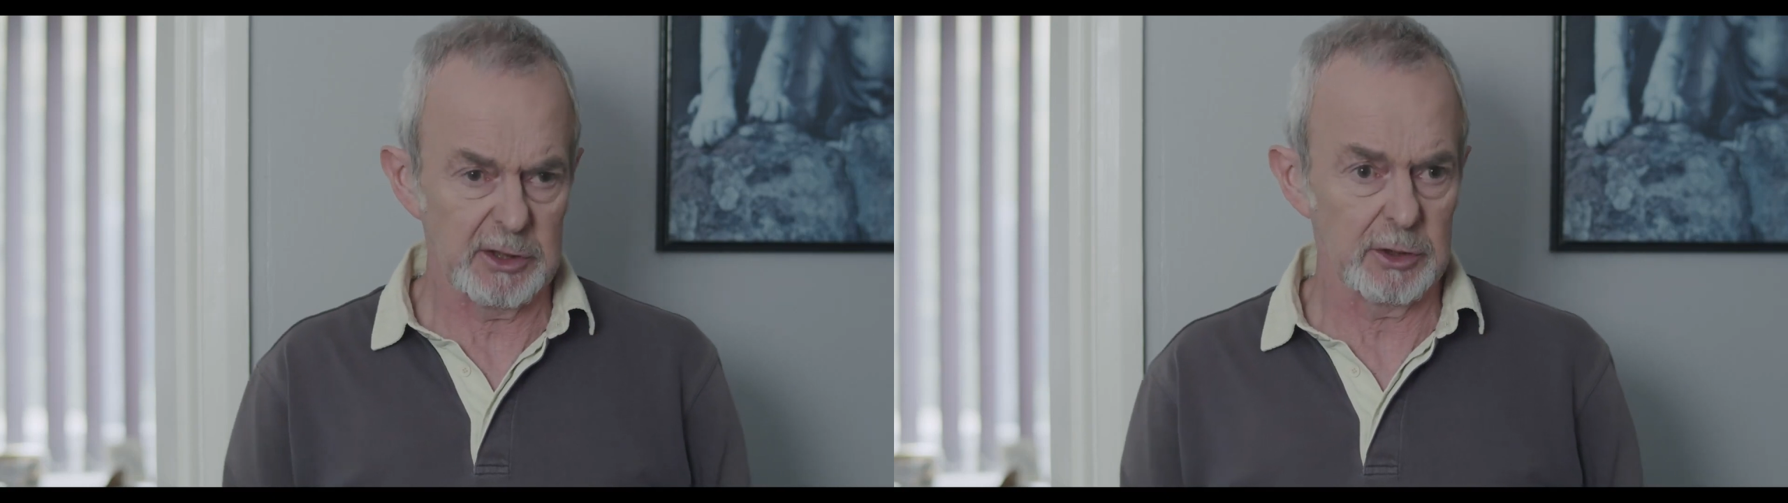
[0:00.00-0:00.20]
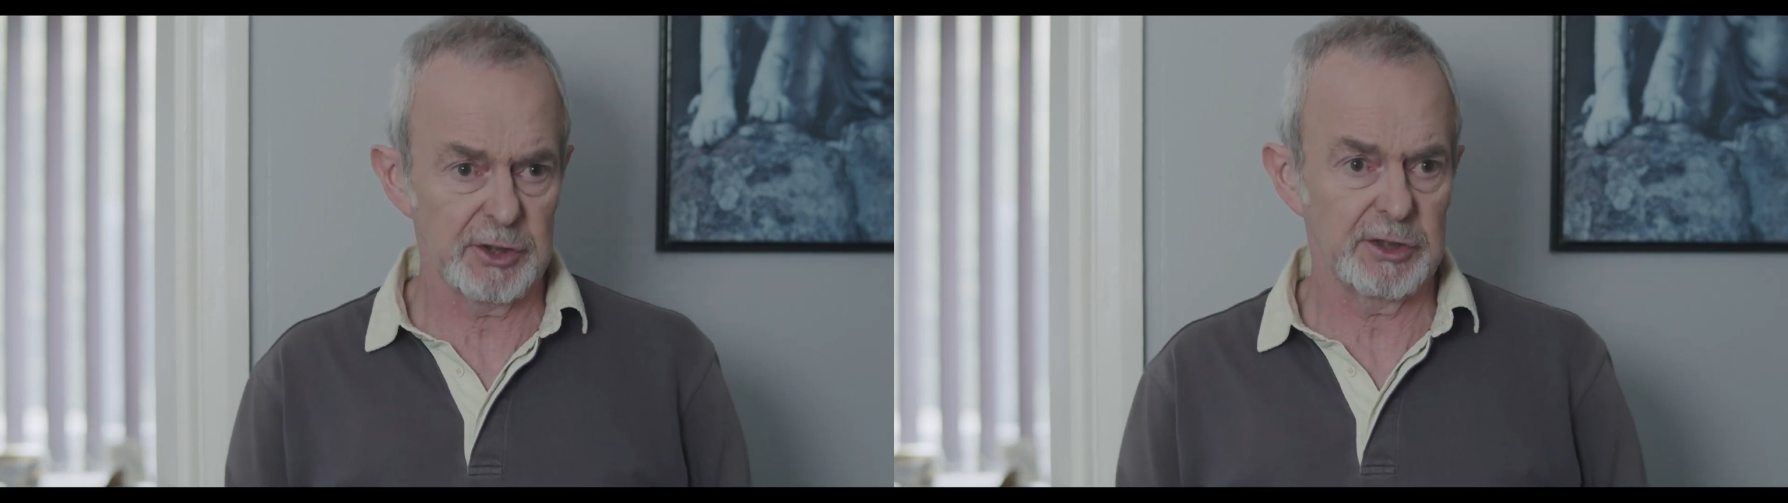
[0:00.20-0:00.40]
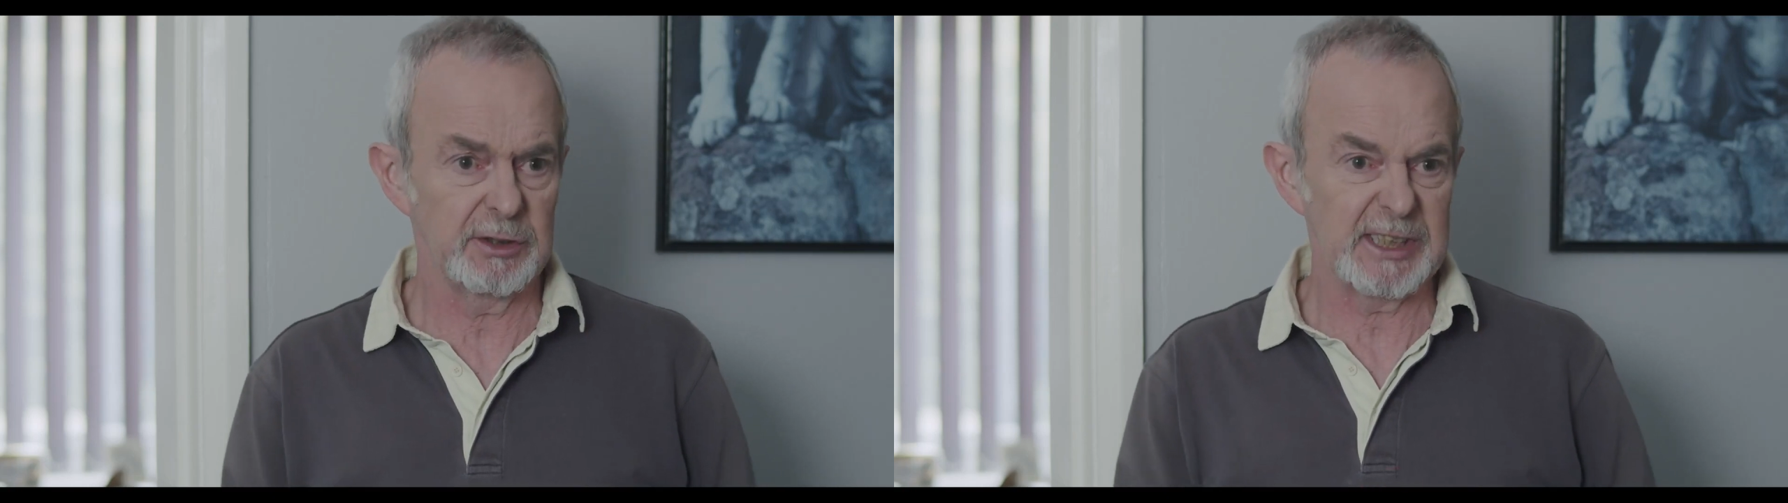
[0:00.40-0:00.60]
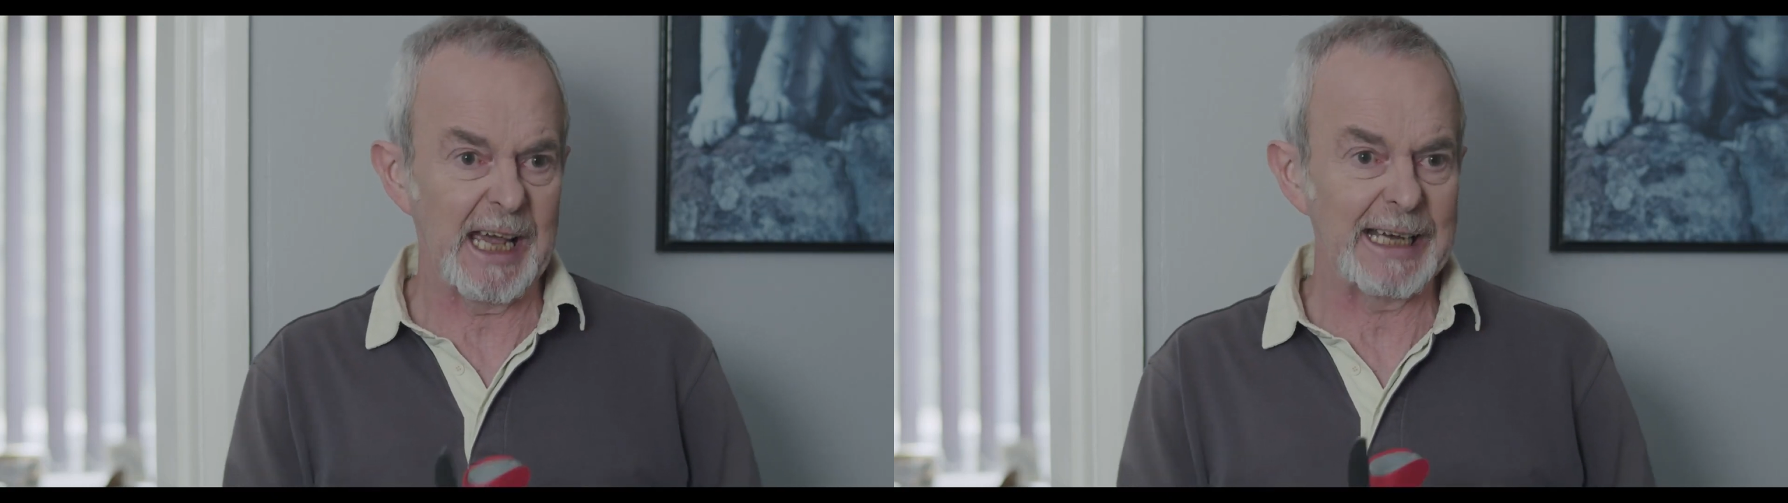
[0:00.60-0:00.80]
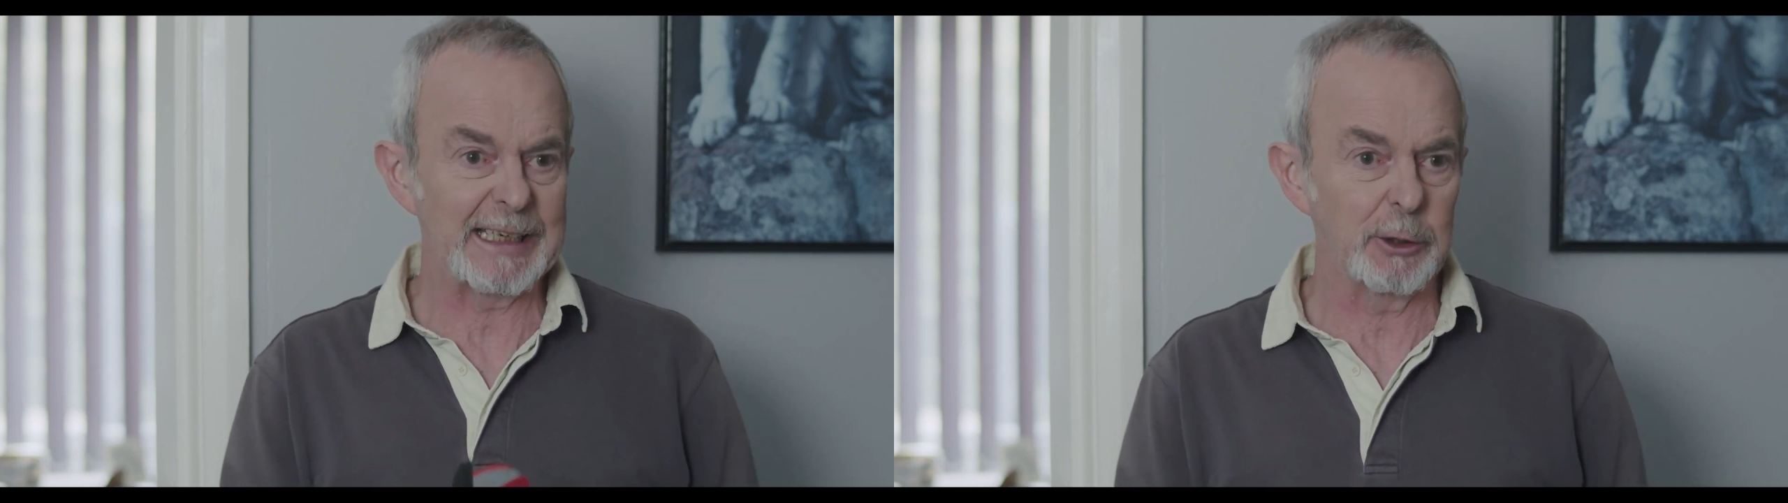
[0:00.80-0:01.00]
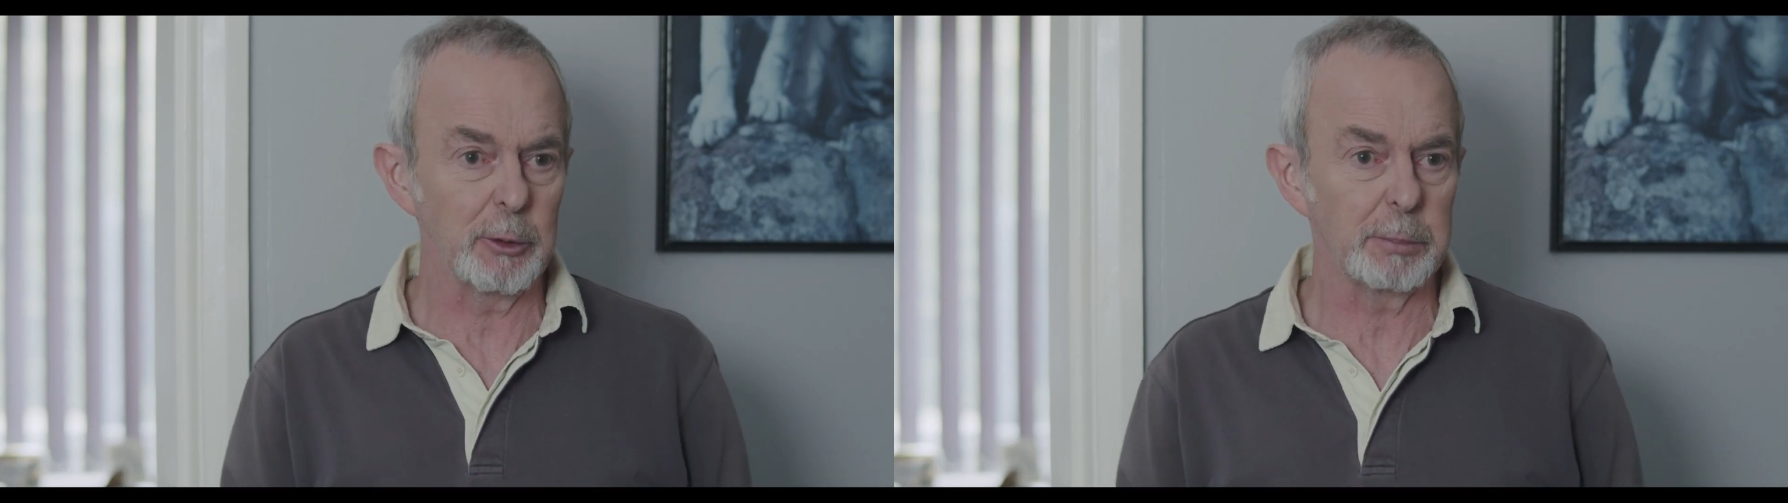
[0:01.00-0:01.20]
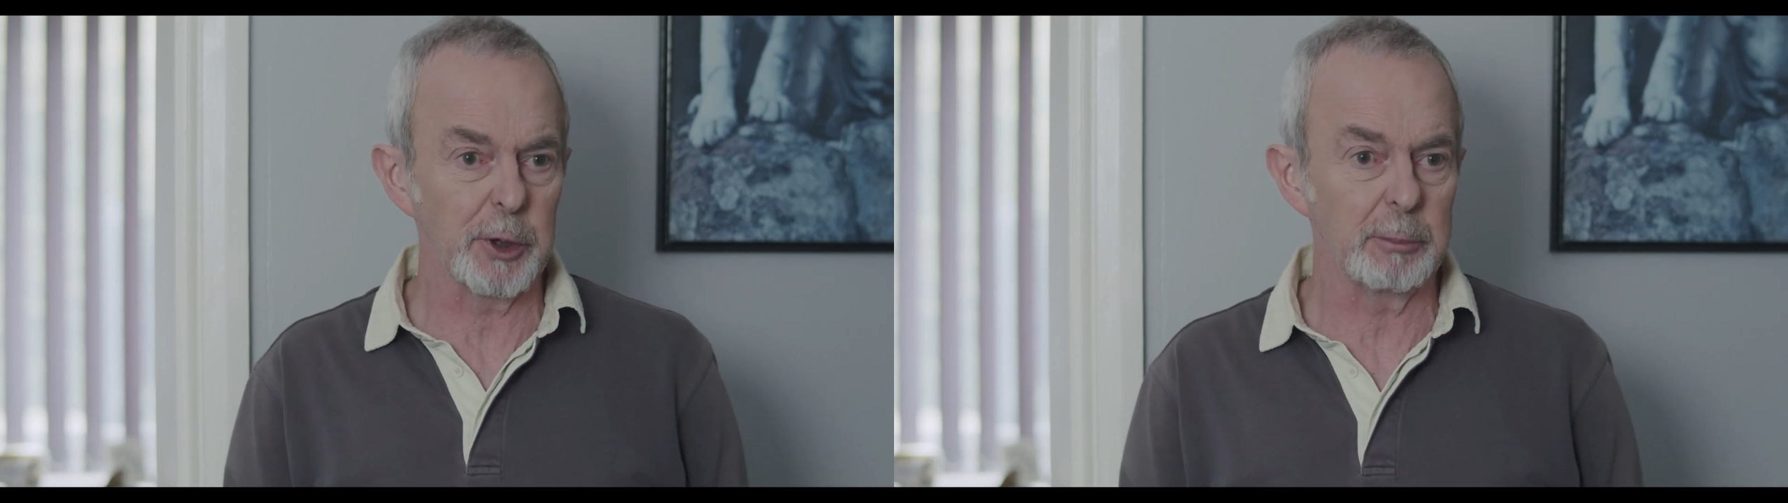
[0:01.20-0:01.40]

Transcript: I just tightened it up,